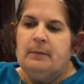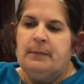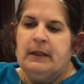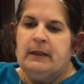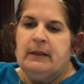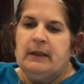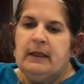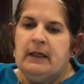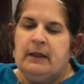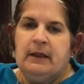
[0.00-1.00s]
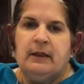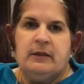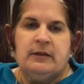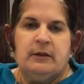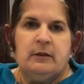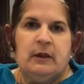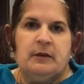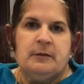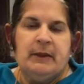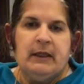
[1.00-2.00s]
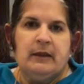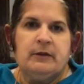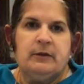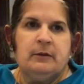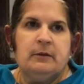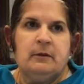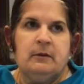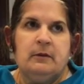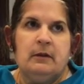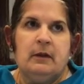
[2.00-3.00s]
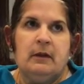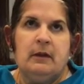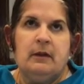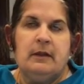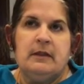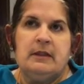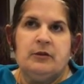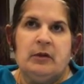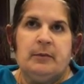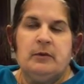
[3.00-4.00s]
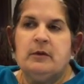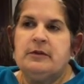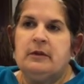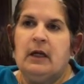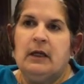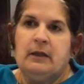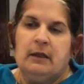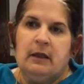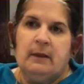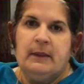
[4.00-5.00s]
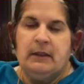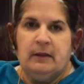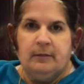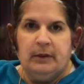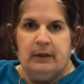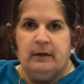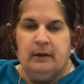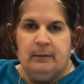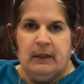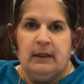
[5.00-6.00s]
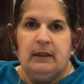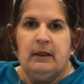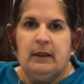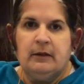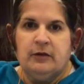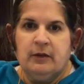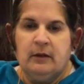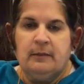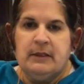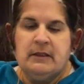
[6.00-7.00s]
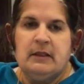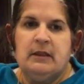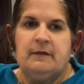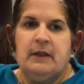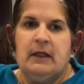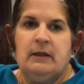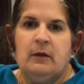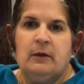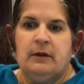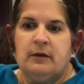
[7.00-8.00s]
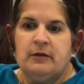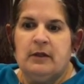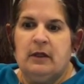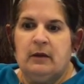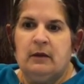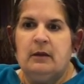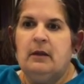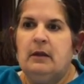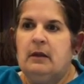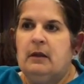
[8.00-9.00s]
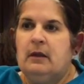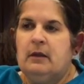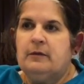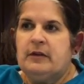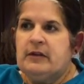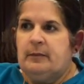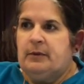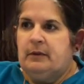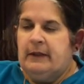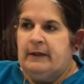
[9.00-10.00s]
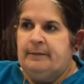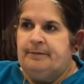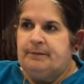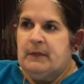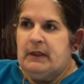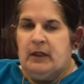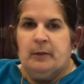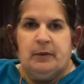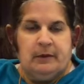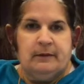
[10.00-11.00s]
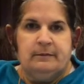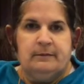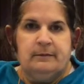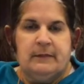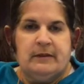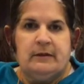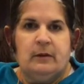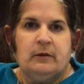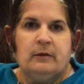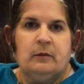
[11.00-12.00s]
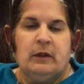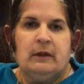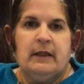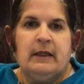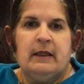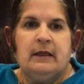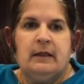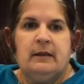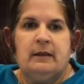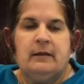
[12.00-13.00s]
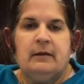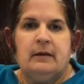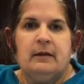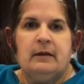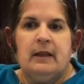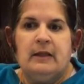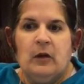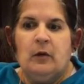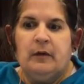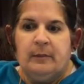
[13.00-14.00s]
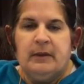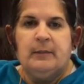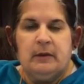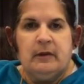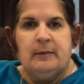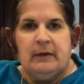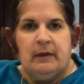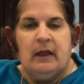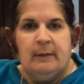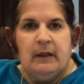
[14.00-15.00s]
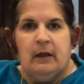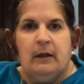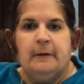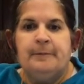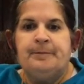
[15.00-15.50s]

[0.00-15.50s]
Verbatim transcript: but again, I think it still goes back to these entrepreneurs are not going to come in and bring their money and start a business if they know that there's not a, for example, um, an airport that's local where they can they know that people are going to be able to come and go,